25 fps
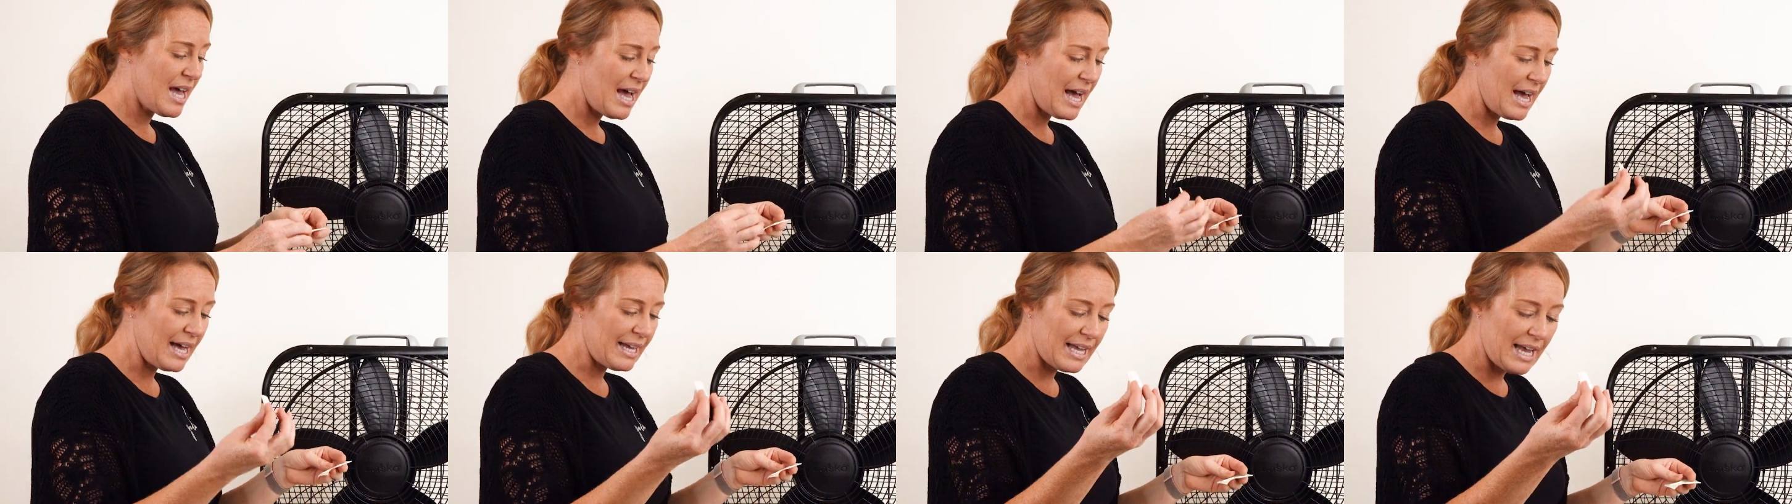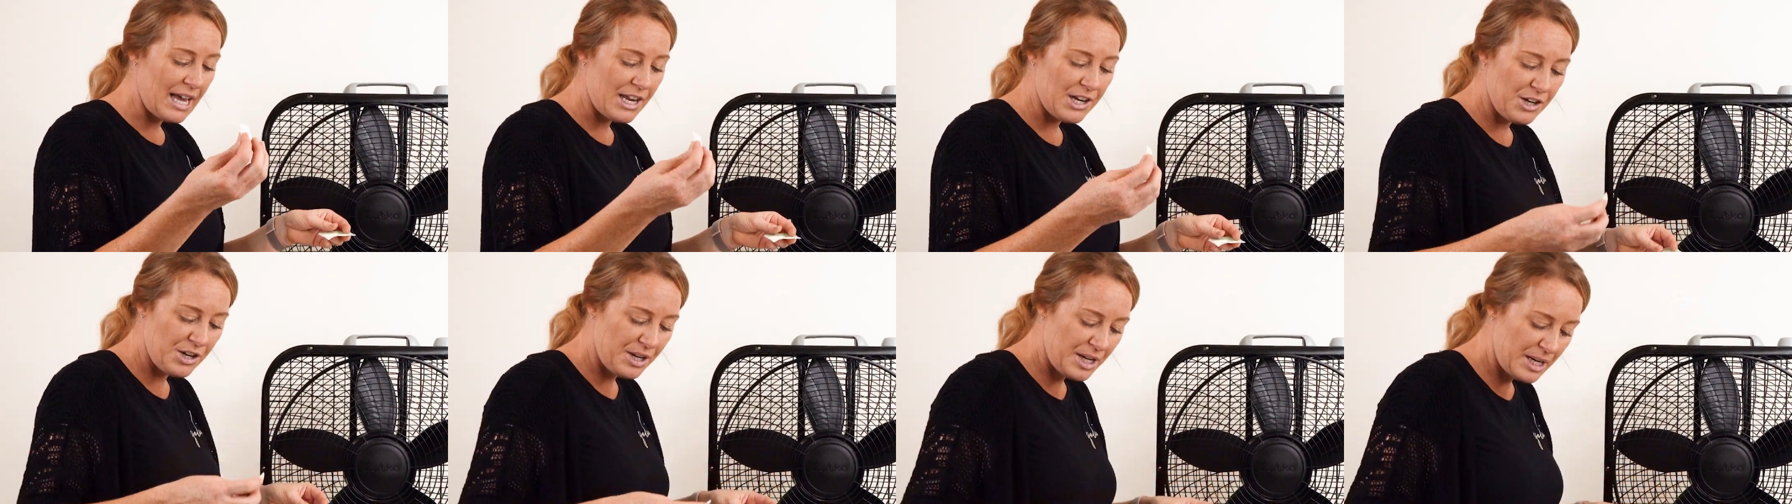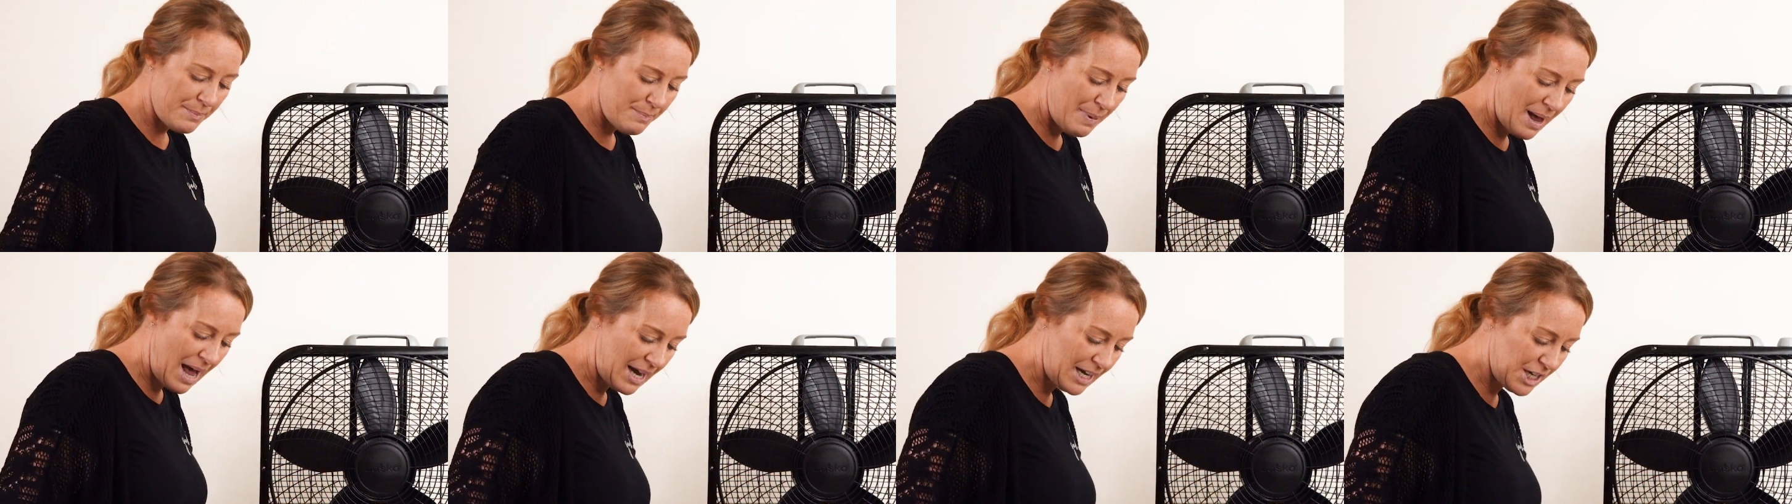Again, you get
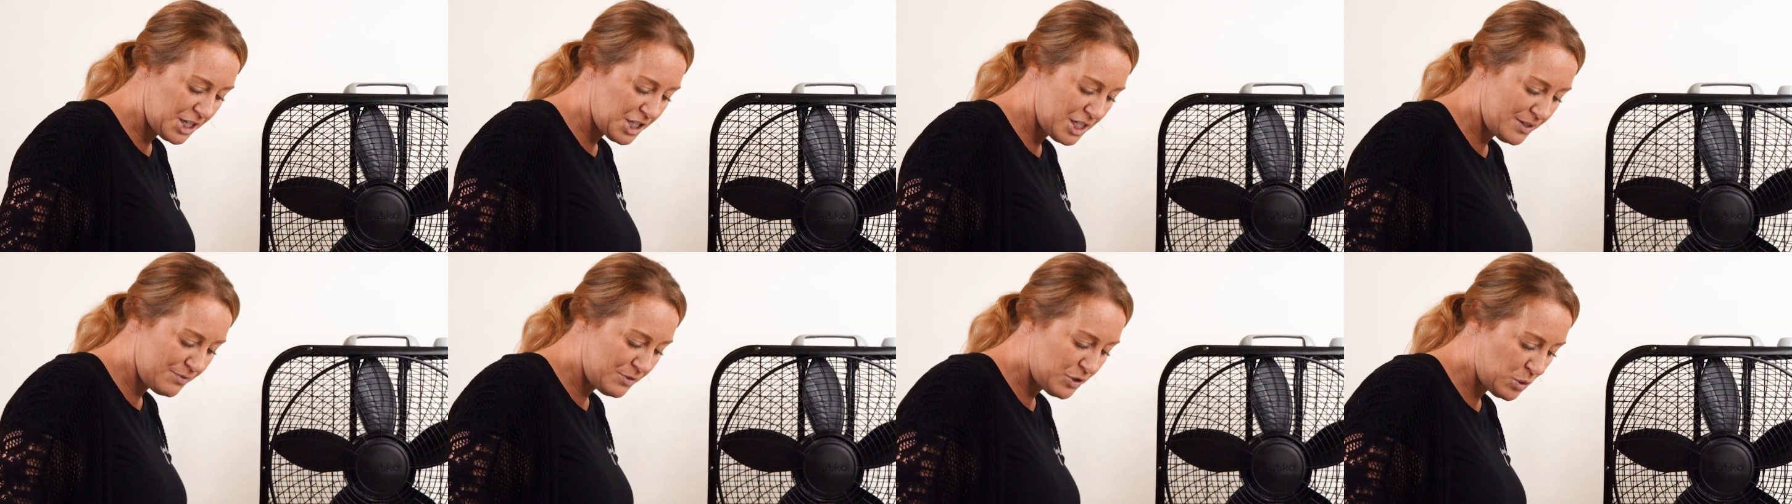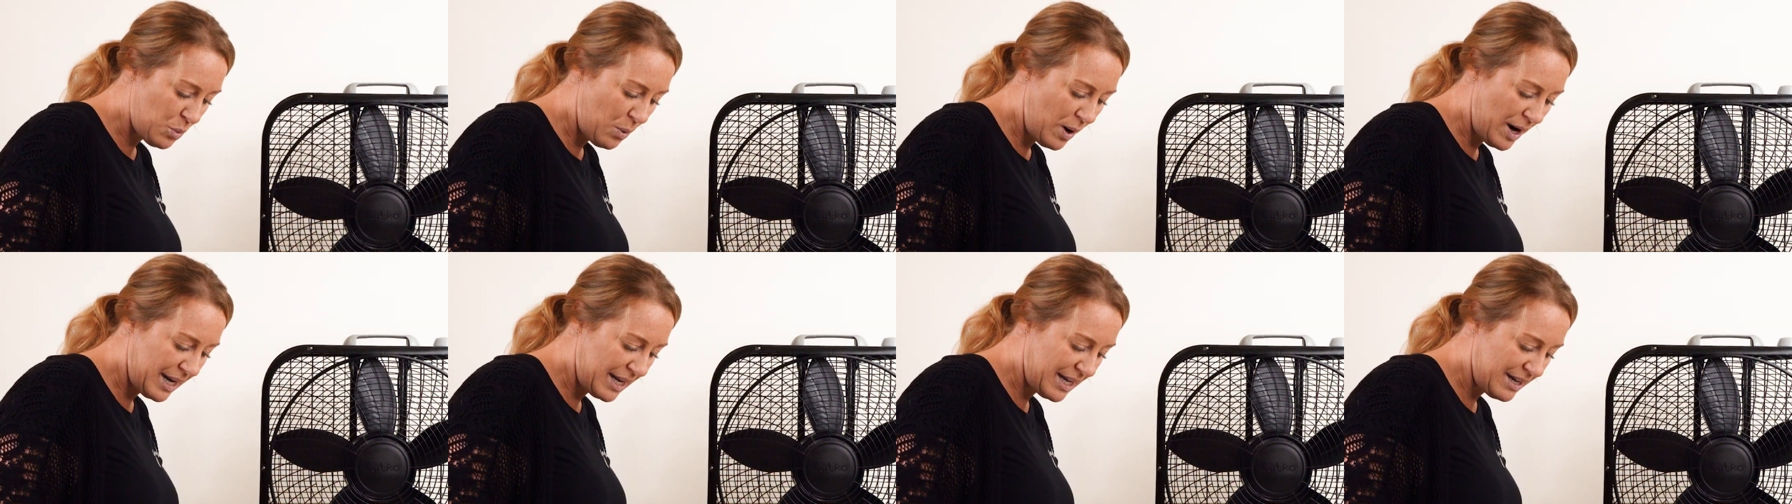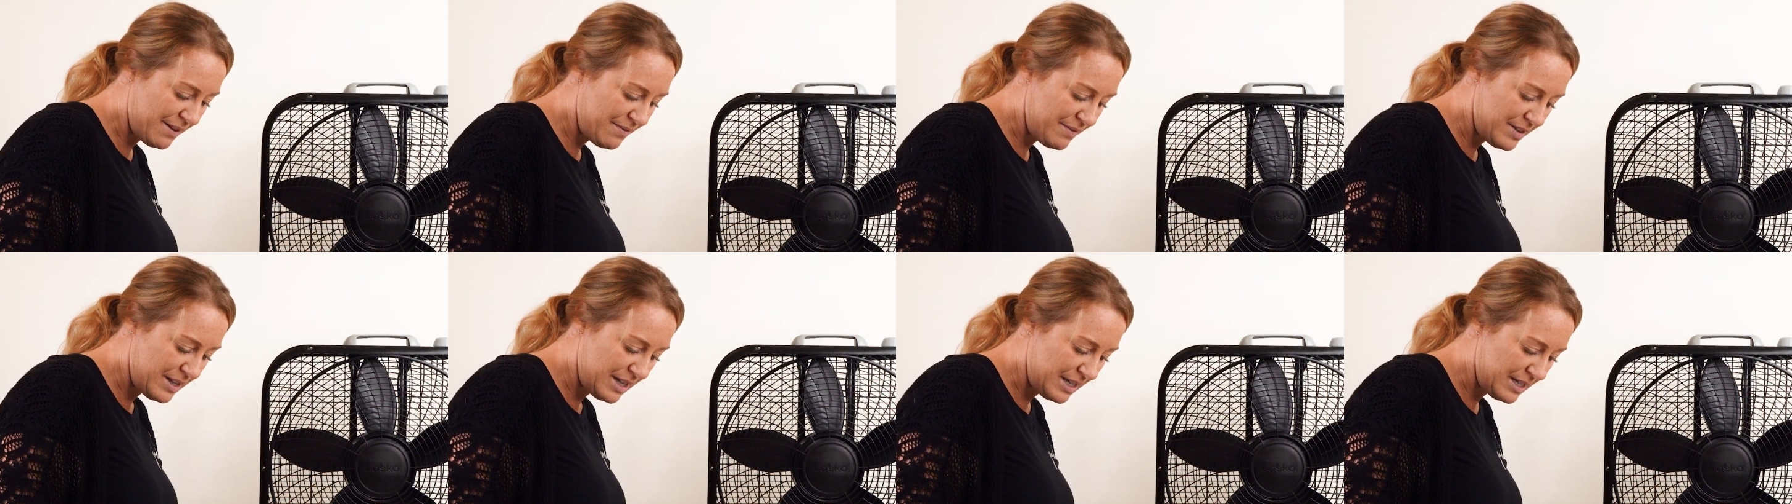a package of 20
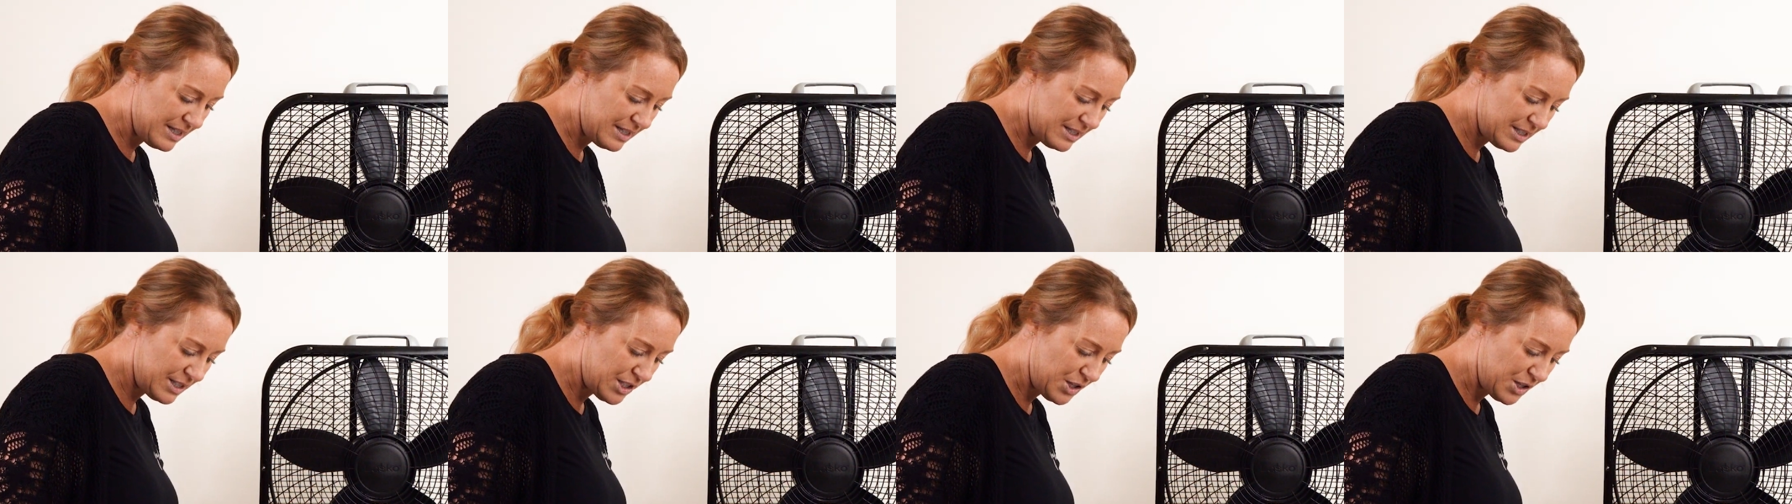of these